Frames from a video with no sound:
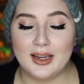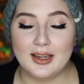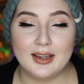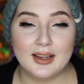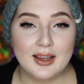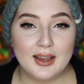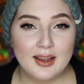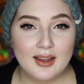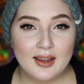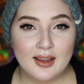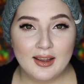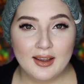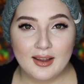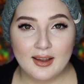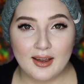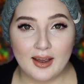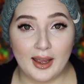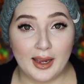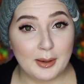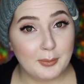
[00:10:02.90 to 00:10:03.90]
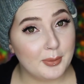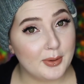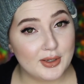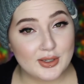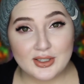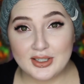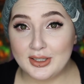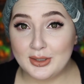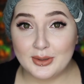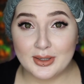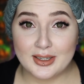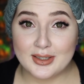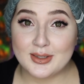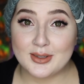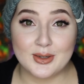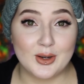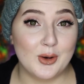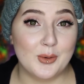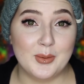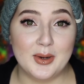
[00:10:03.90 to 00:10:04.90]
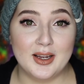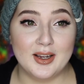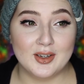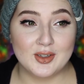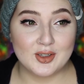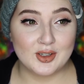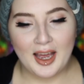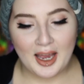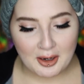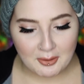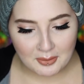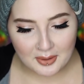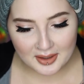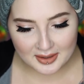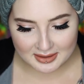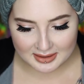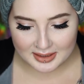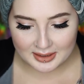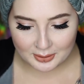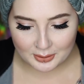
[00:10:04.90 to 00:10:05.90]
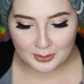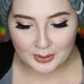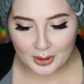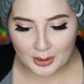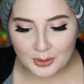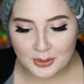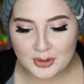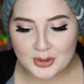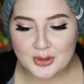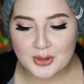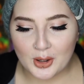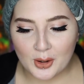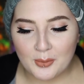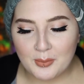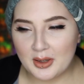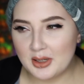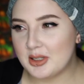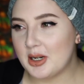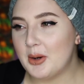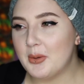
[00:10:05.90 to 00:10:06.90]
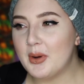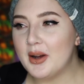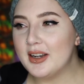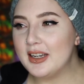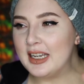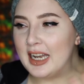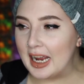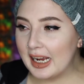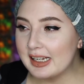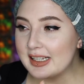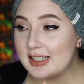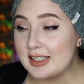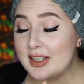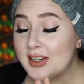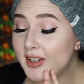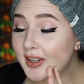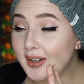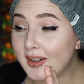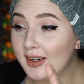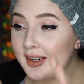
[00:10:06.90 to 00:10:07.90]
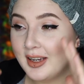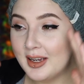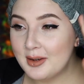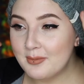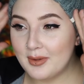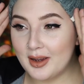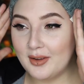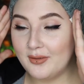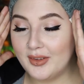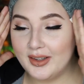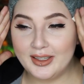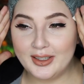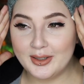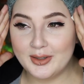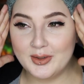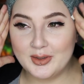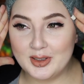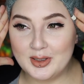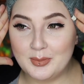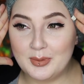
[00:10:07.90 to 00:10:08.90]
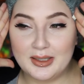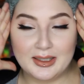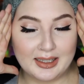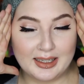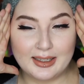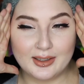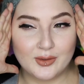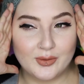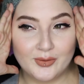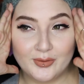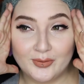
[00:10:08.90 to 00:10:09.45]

I appreciate you guys so much. I want to grow so much. I want next year my videos to be like